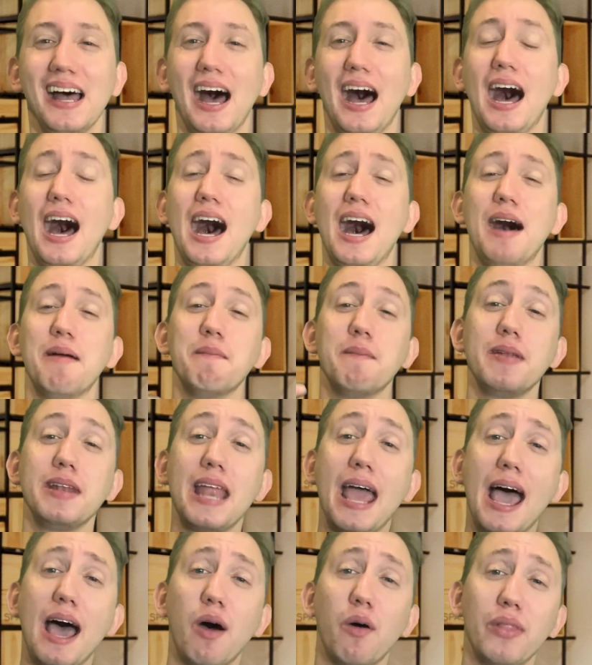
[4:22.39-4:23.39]

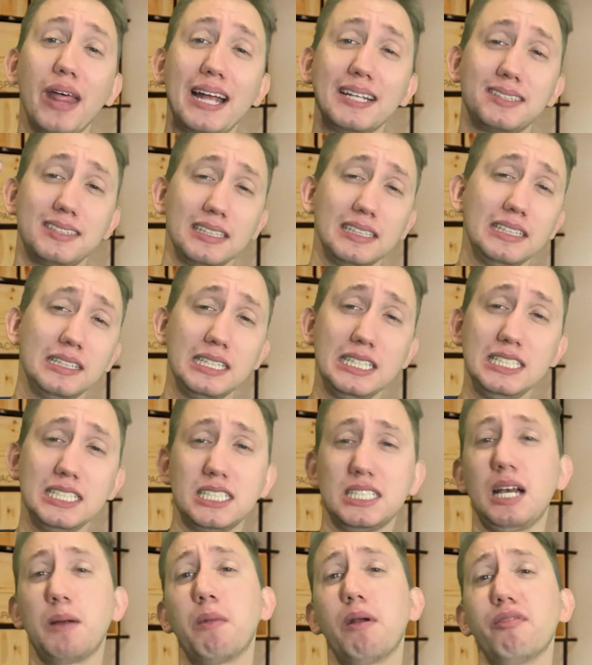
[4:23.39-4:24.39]
Now, that's in East
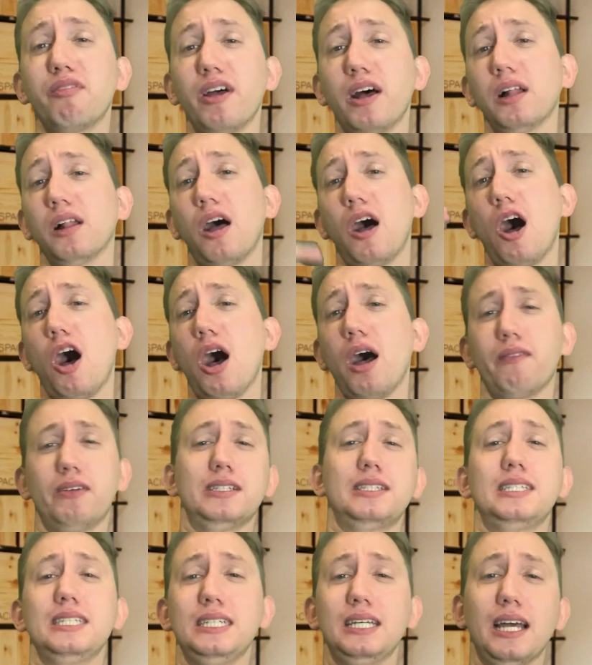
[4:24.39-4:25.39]
Somerville.
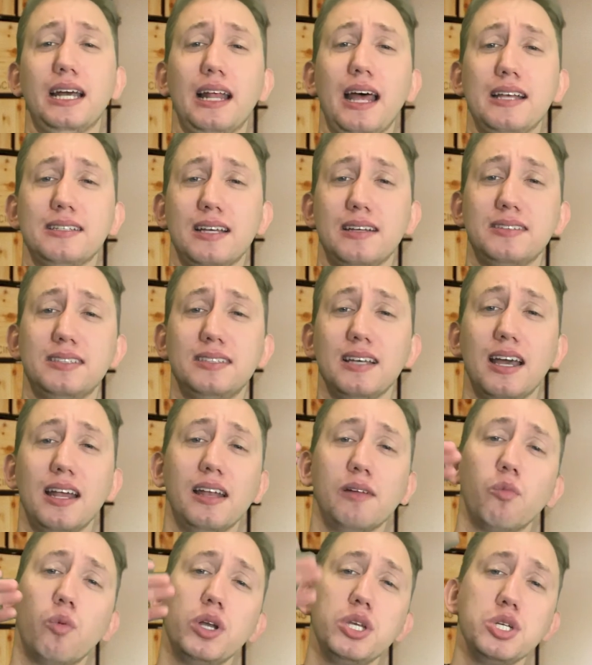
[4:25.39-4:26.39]
Obviously, as I
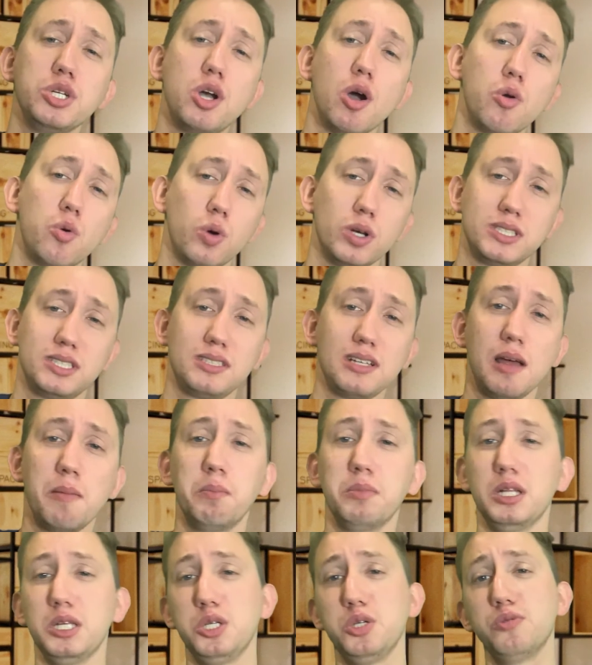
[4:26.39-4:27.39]
said, when you go to
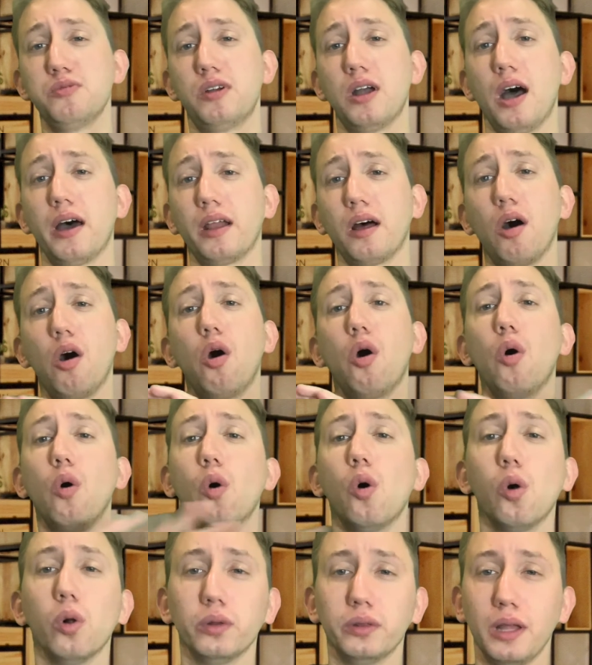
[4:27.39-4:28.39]
Assembly, you've got a
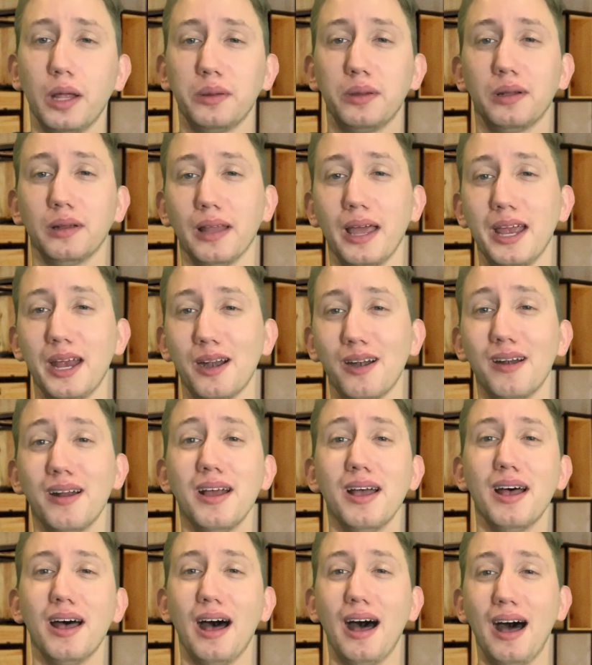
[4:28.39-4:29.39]
whole nother layer
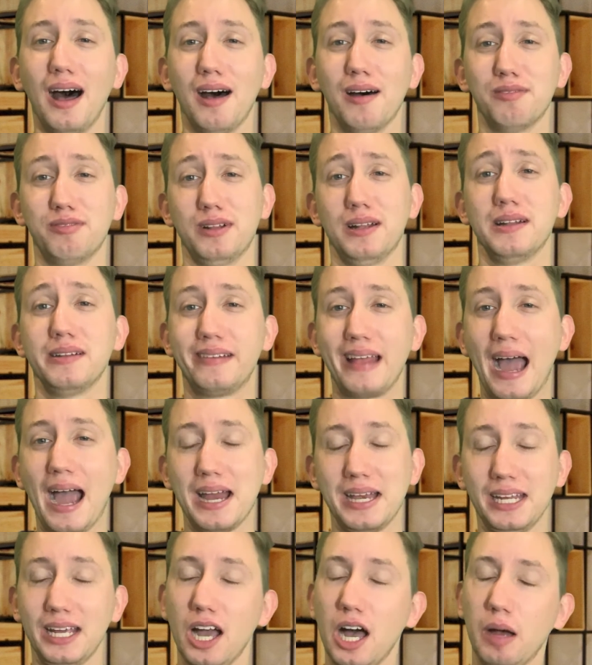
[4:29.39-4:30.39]
of
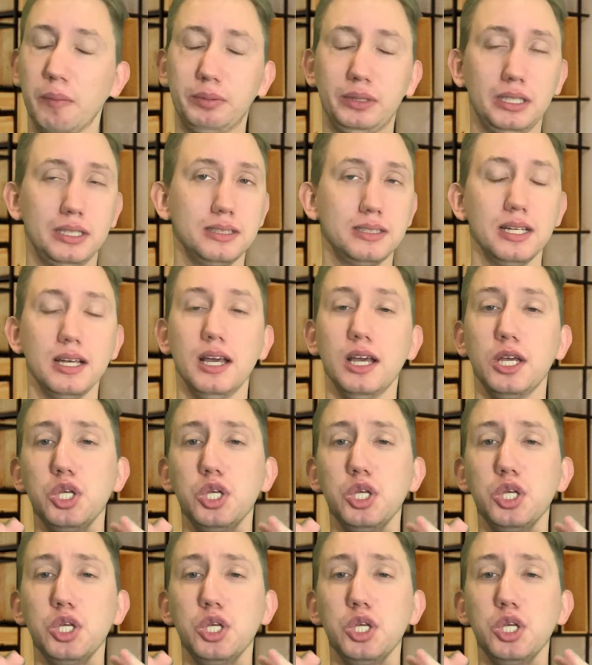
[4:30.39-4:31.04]
dining options.